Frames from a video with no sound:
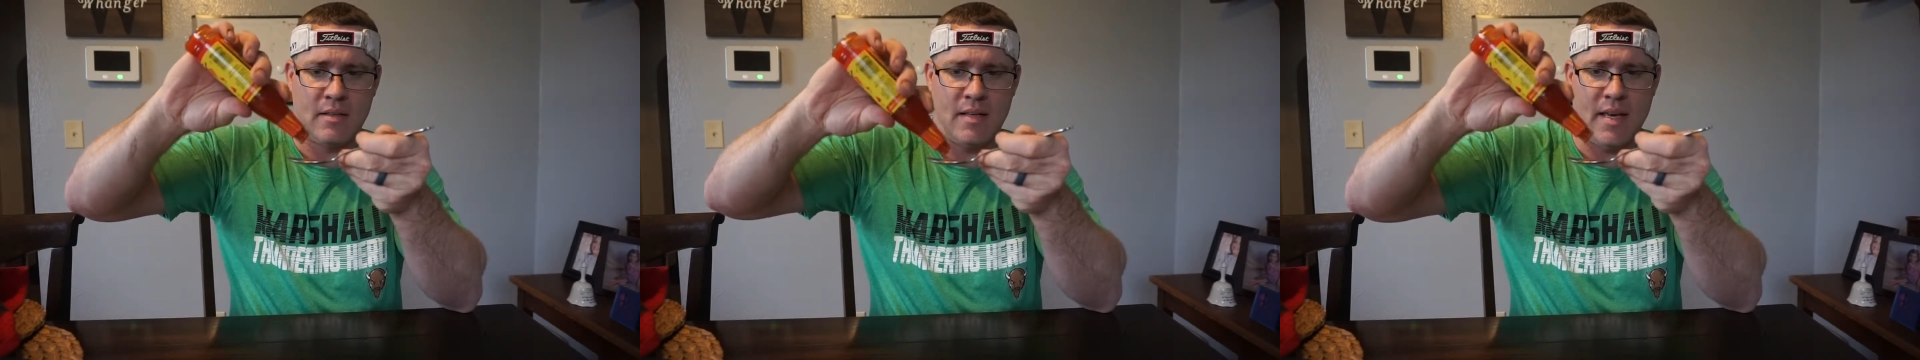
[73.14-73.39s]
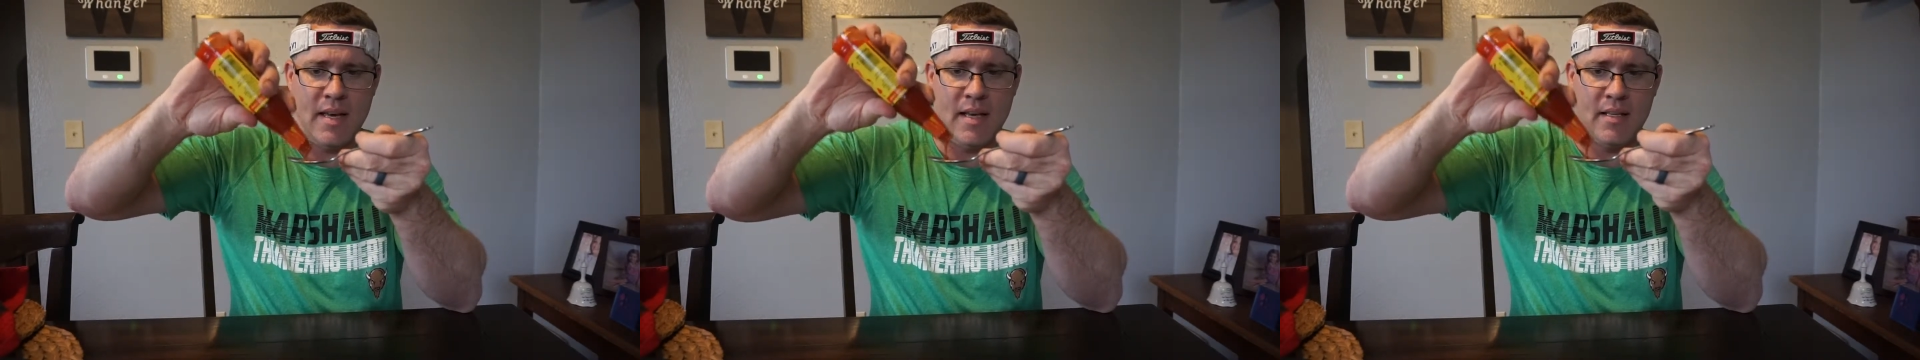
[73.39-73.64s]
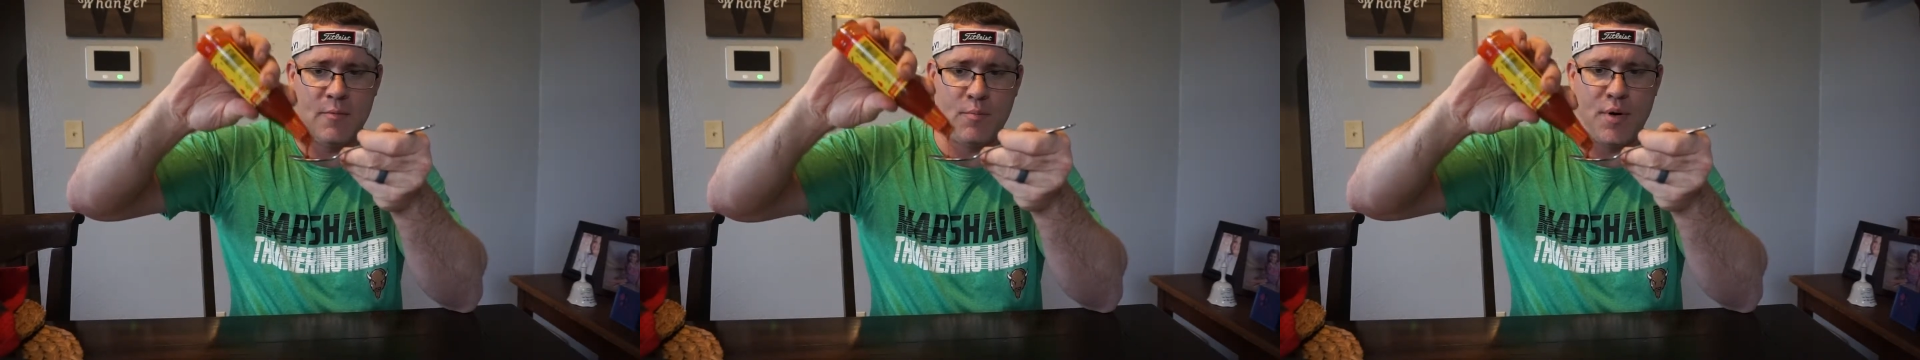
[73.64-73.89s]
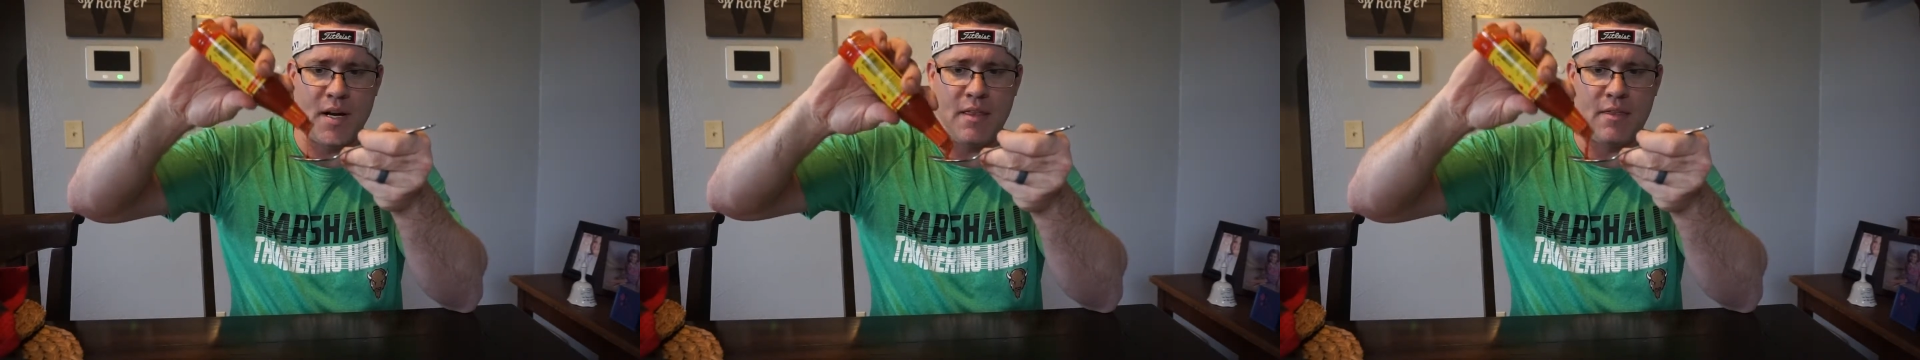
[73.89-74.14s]
It's
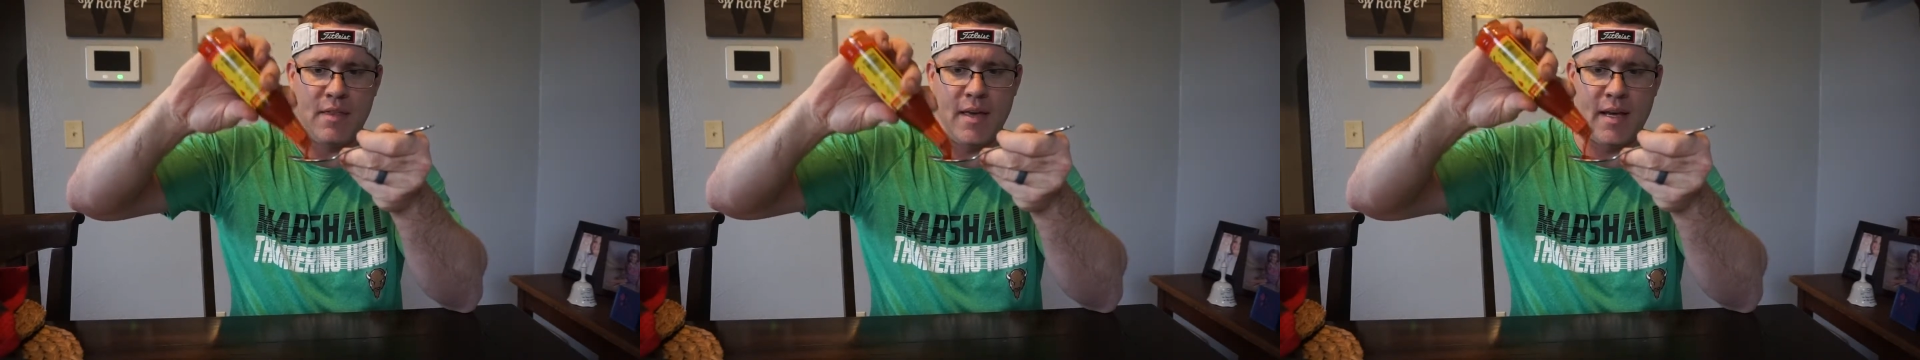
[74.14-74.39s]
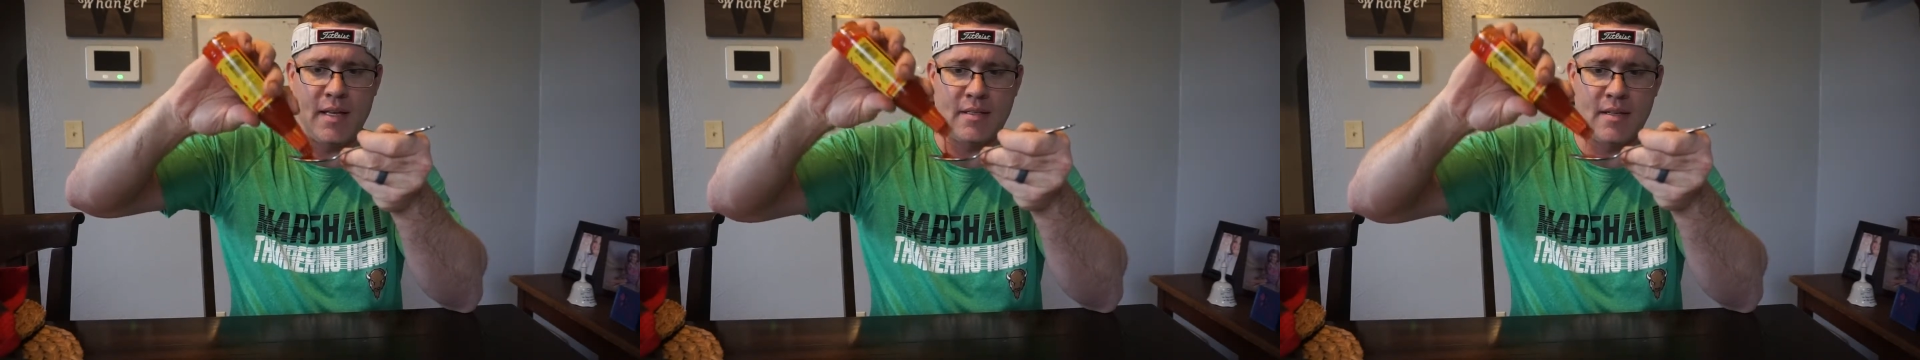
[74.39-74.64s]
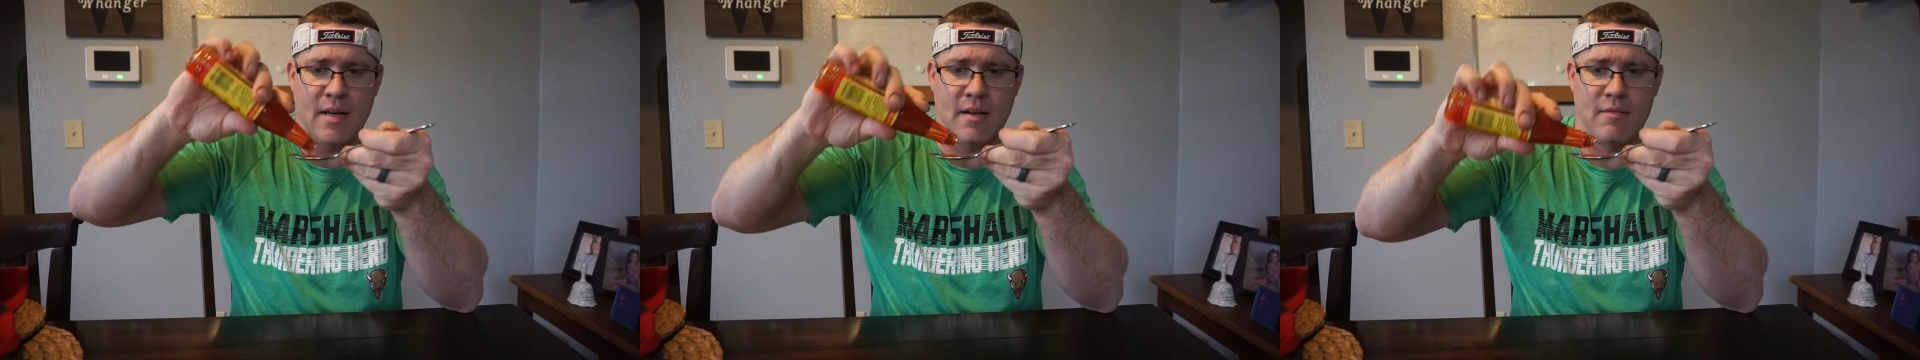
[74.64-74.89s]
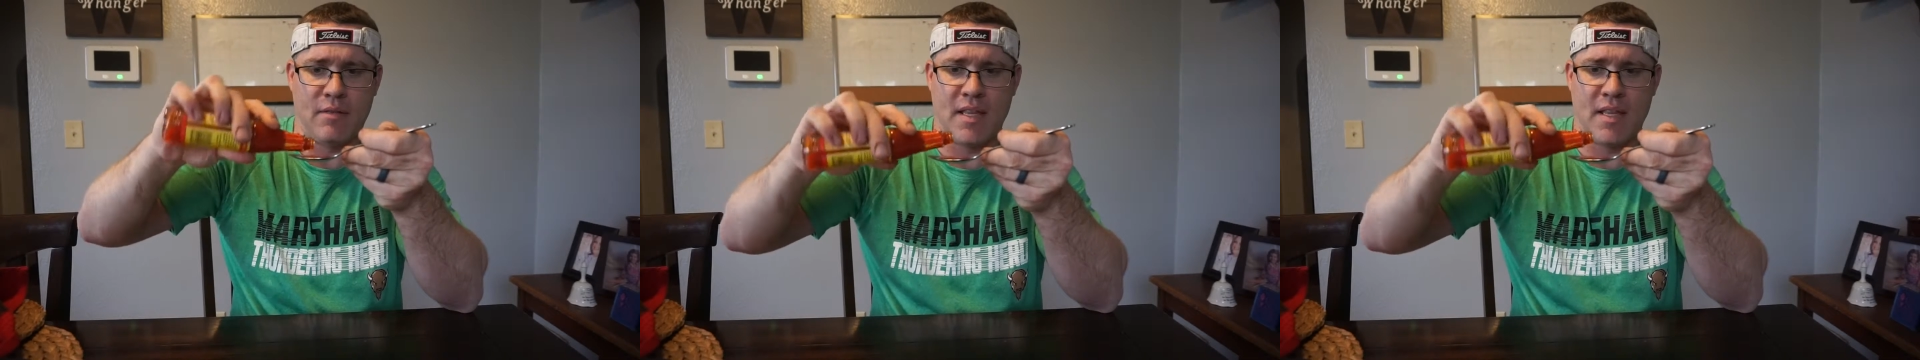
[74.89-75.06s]
pretty thick. It's not